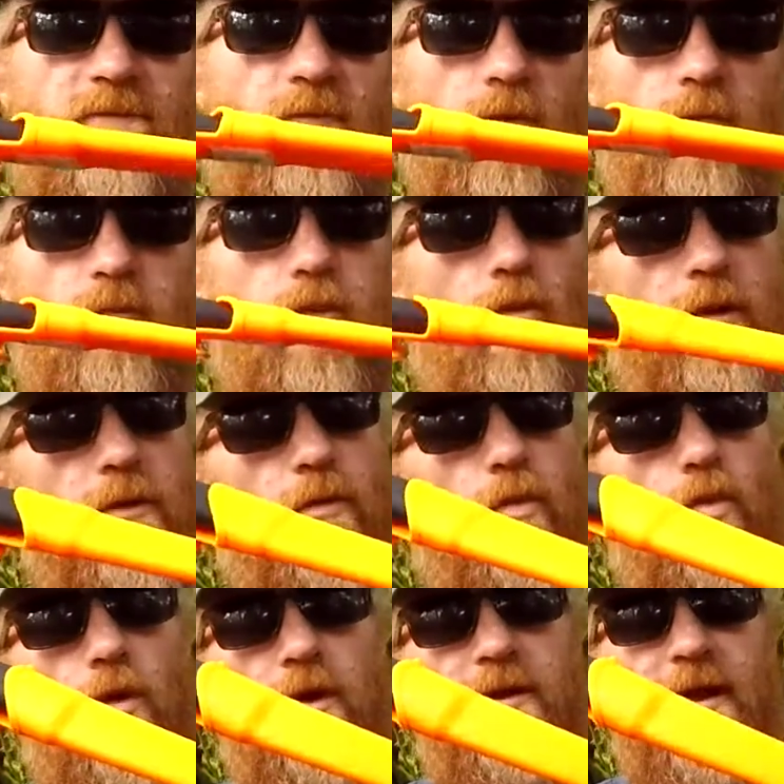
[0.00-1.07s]

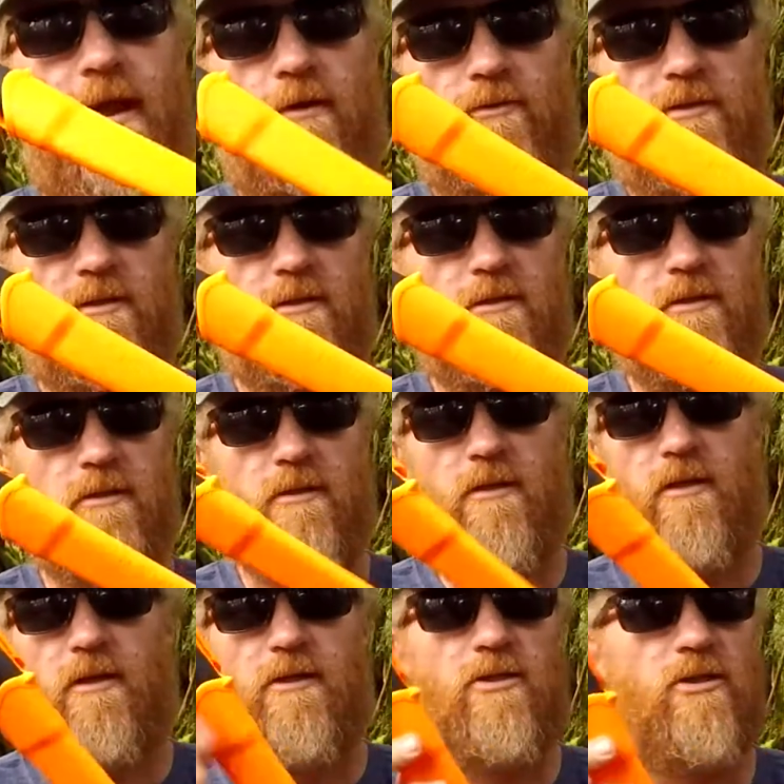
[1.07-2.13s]
4.1 ounces
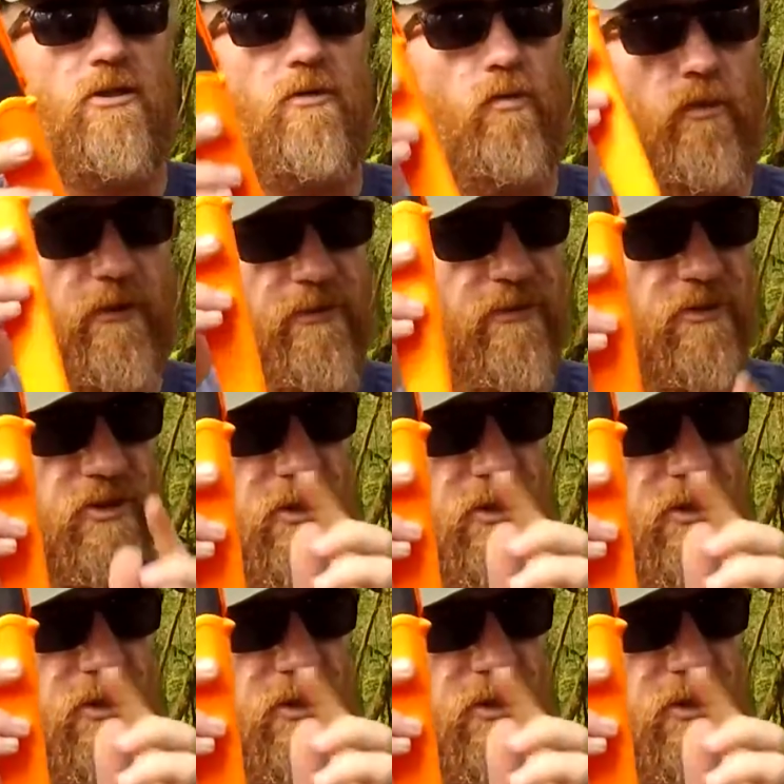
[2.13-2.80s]
with the